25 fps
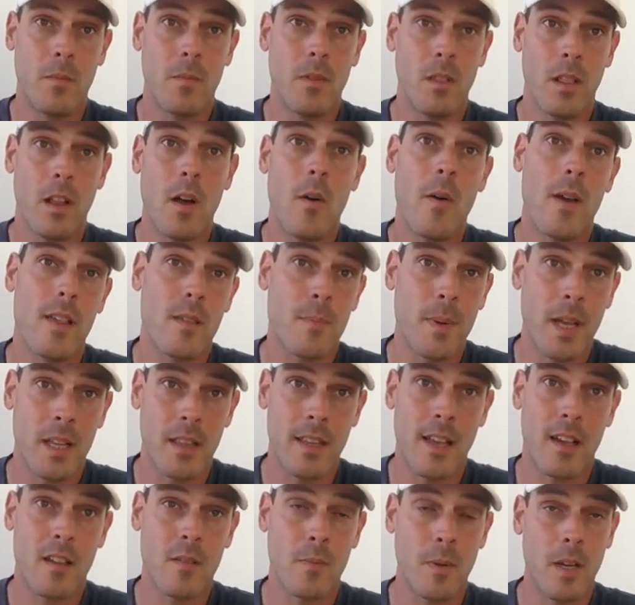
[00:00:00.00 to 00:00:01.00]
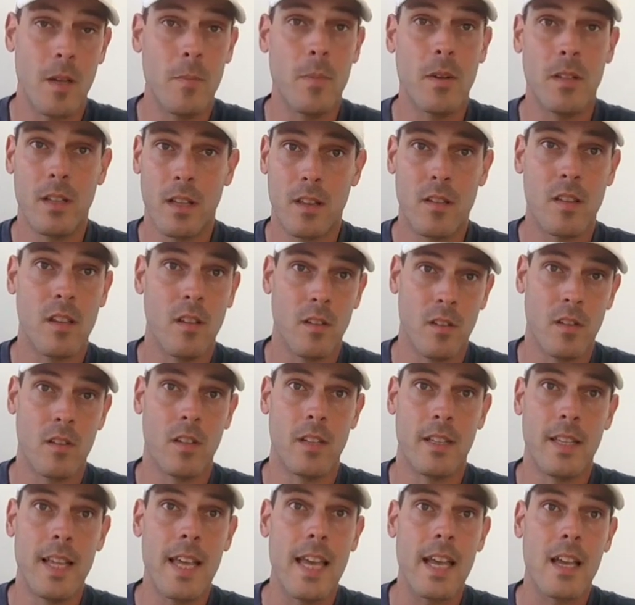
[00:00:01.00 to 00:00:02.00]
low aspect deck sweeper that seals on
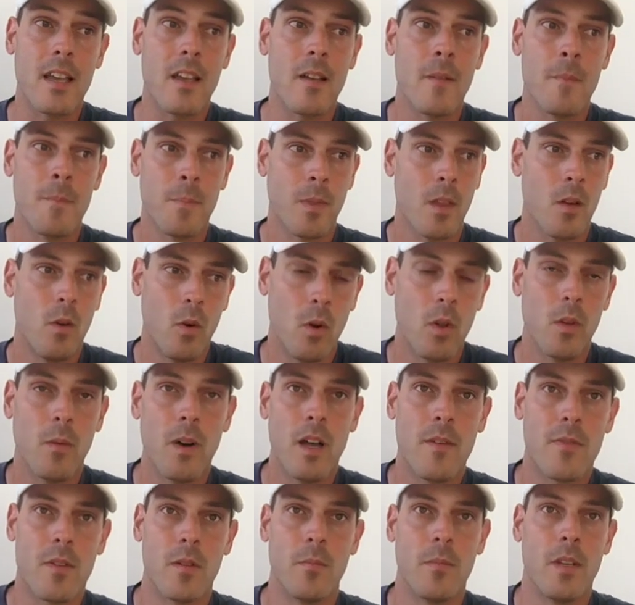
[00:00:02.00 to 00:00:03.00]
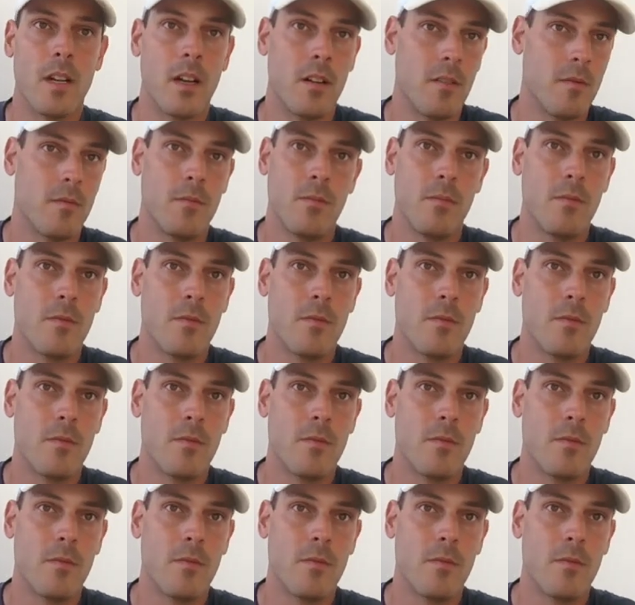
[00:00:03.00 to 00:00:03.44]
the deck all the way from, you know,